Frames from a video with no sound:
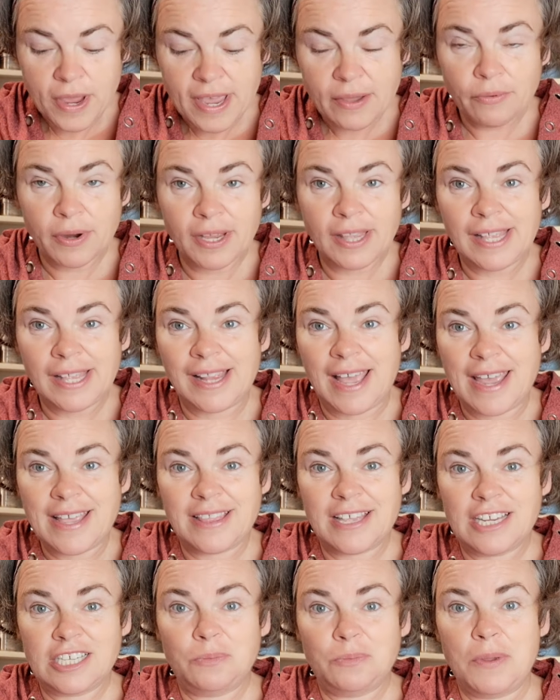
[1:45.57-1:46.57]
we really
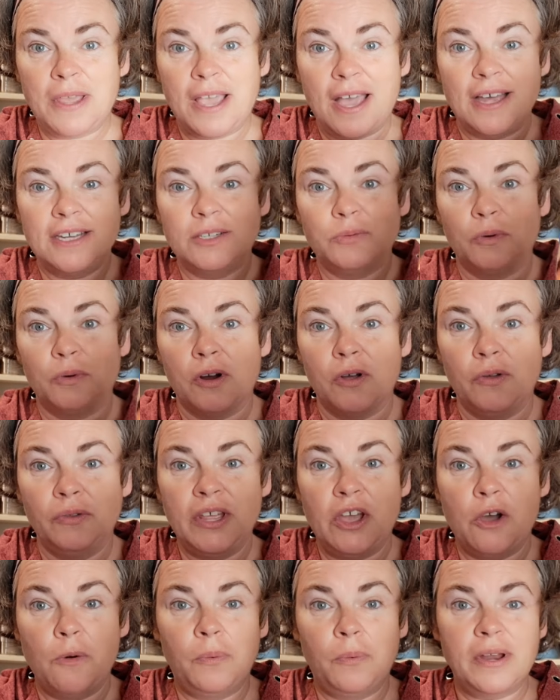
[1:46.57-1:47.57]
like this because we're
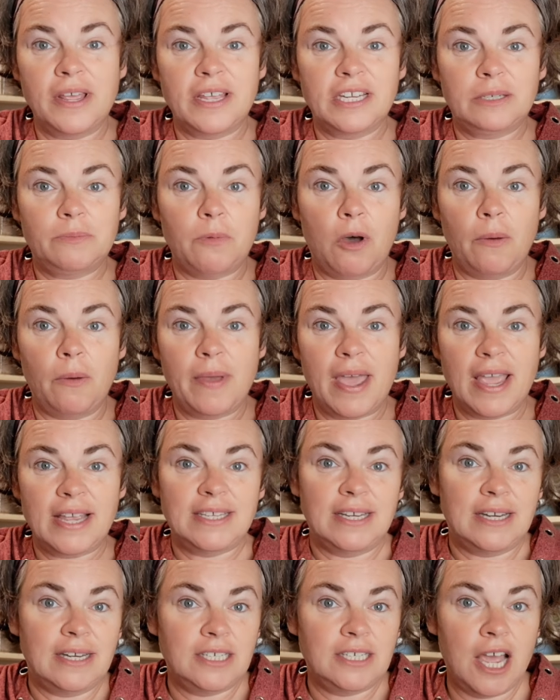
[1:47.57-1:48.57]
only opening small
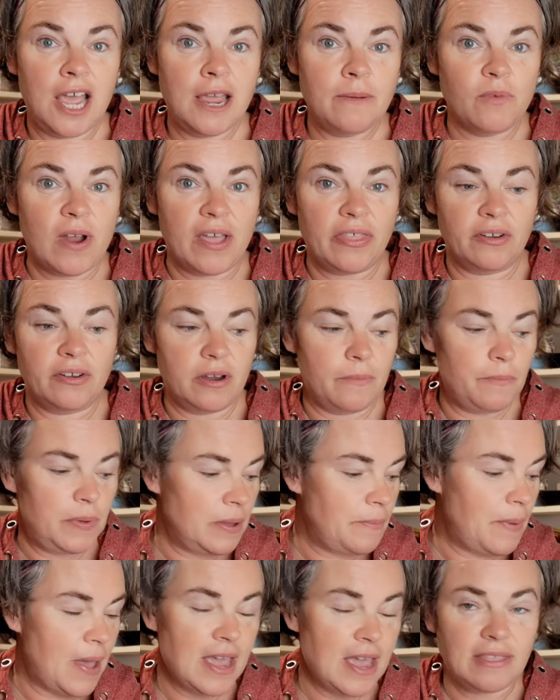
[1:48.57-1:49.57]
bags at a time rather than a
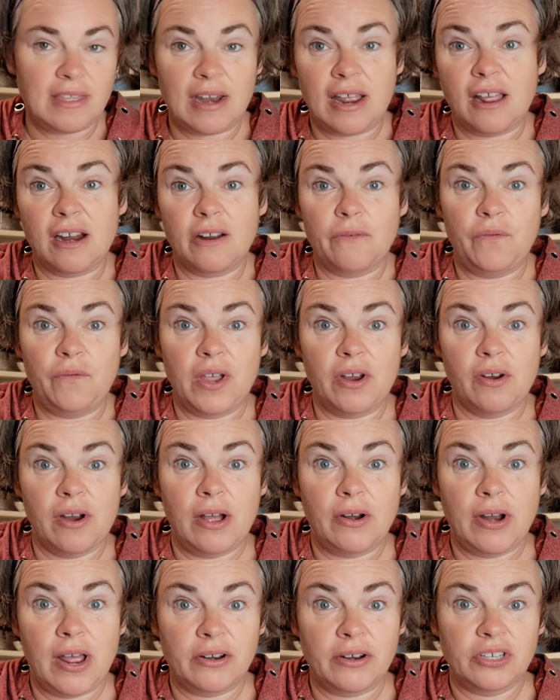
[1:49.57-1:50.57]
big bag that I got to
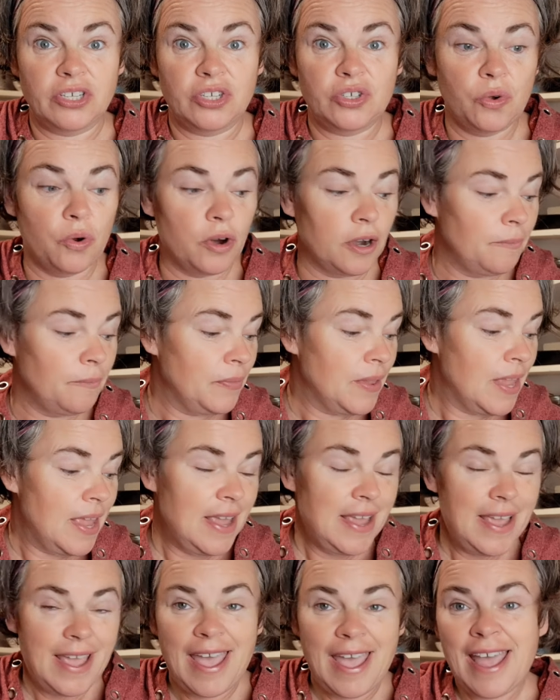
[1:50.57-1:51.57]
figure out how to store.
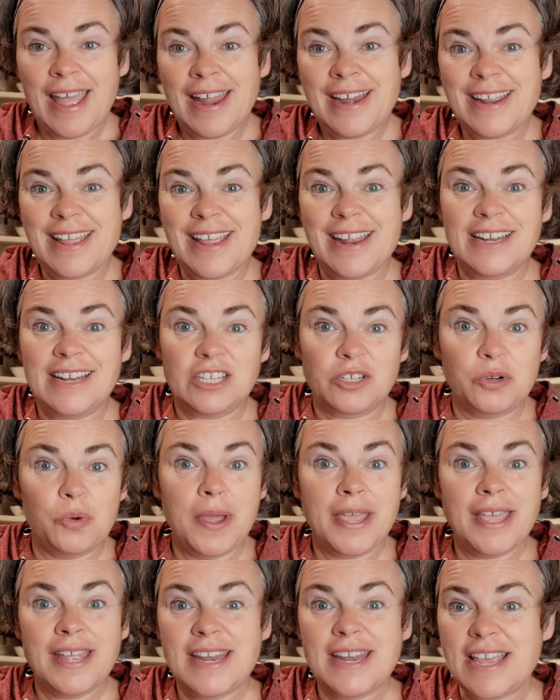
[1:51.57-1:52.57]
And it is
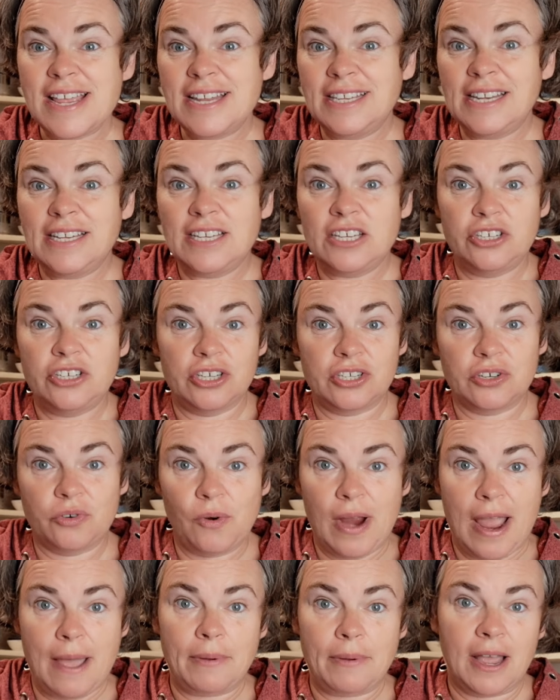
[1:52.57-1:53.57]
quick and easy to
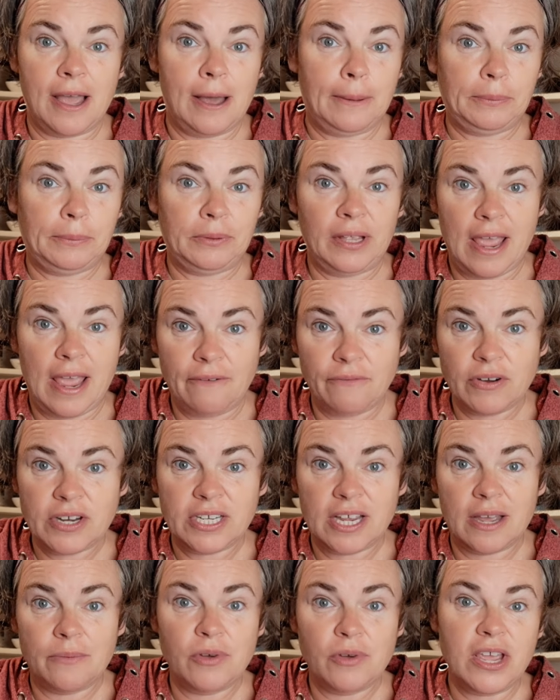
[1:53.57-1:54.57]
just grab a couple
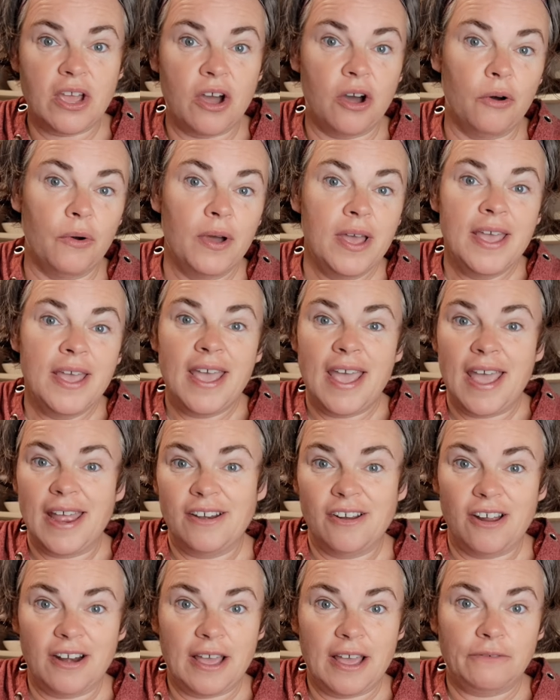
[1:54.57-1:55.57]
every time we go
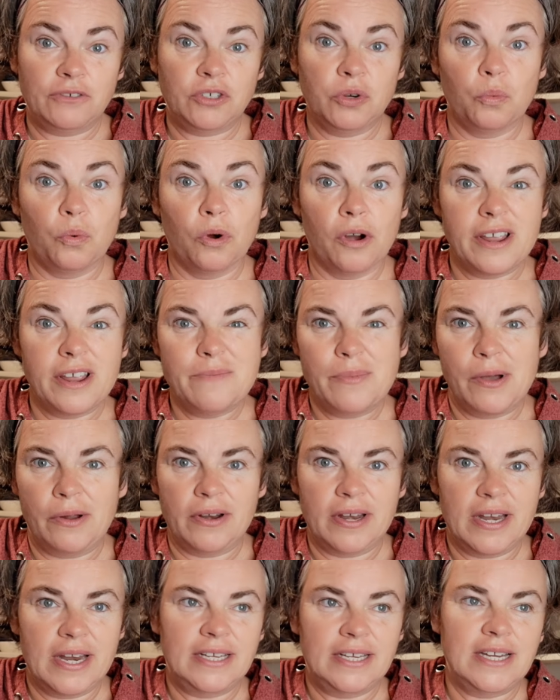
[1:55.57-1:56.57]
and not have to worry
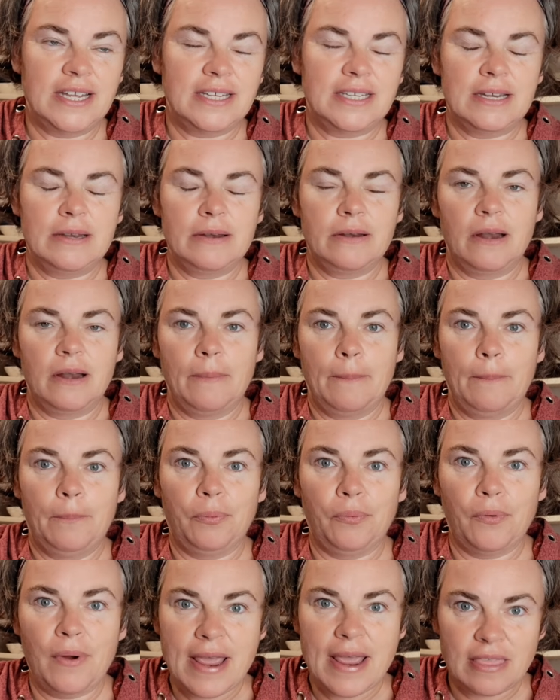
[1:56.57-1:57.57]
about it. It doesn't
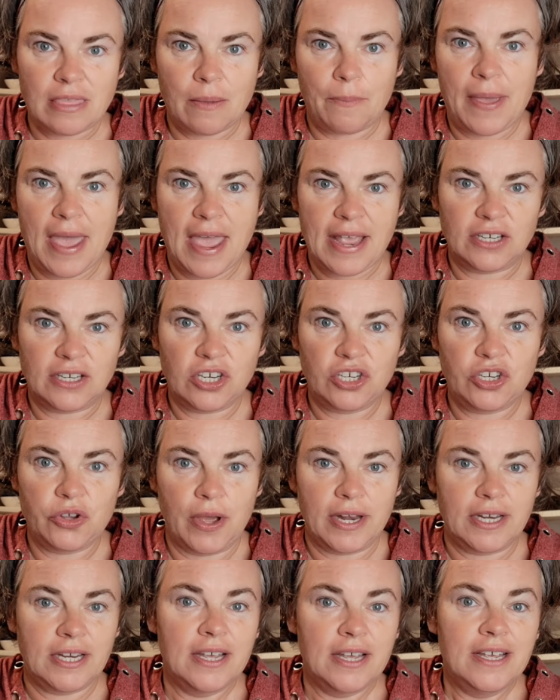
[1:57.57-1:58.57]
break the bank to
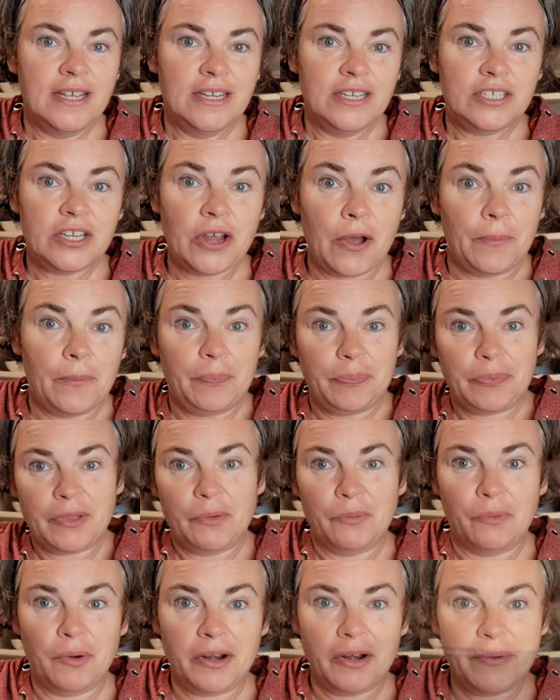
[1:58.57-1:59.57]
do it. So
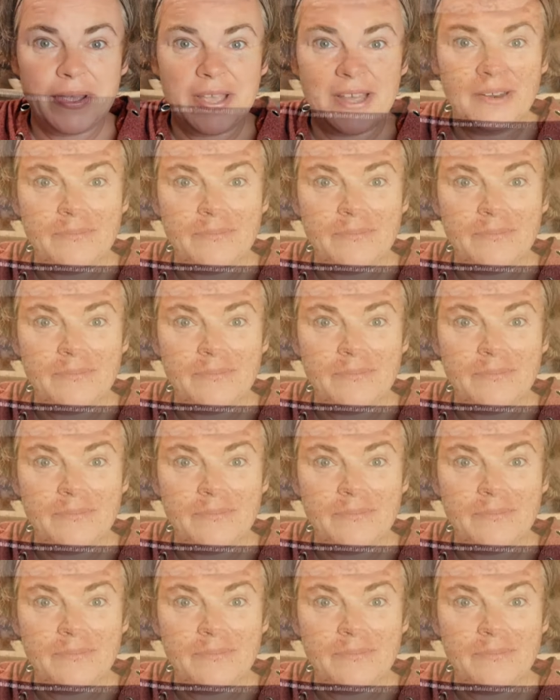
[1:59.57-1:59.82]
what are we